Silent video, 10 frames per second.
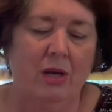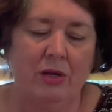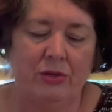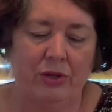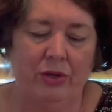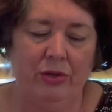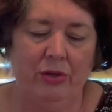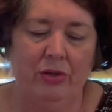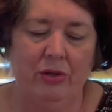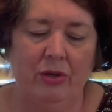So
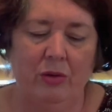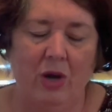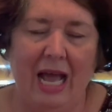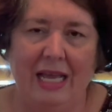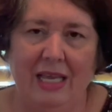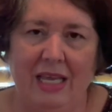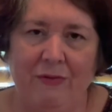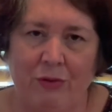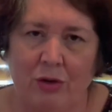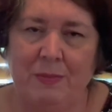
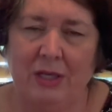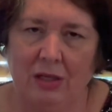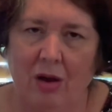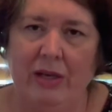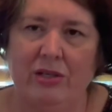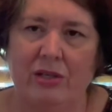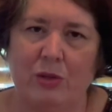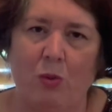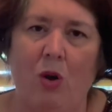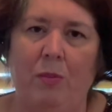if groups are going to
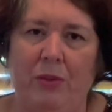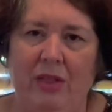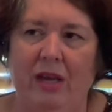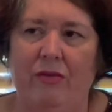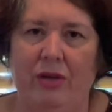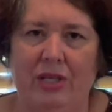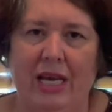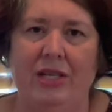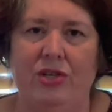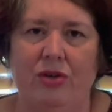swap their
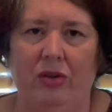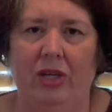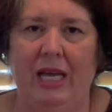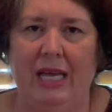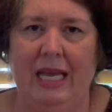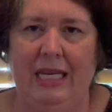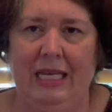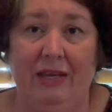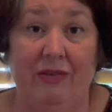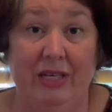rotation on any
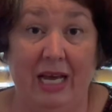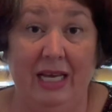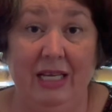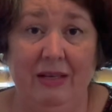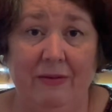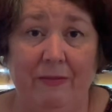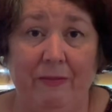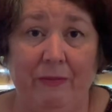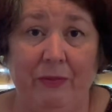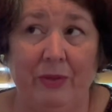given day,
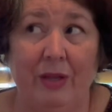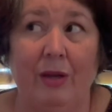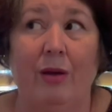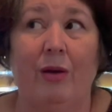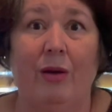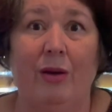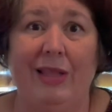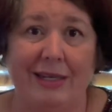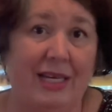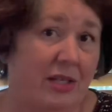
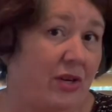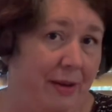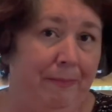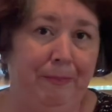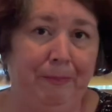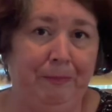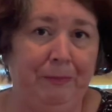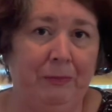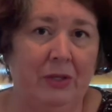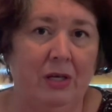that takes time.
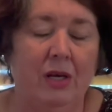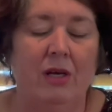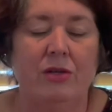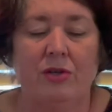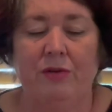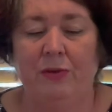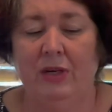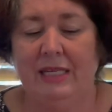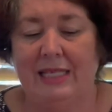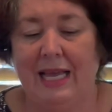So for
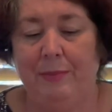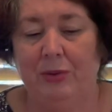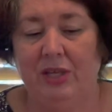example,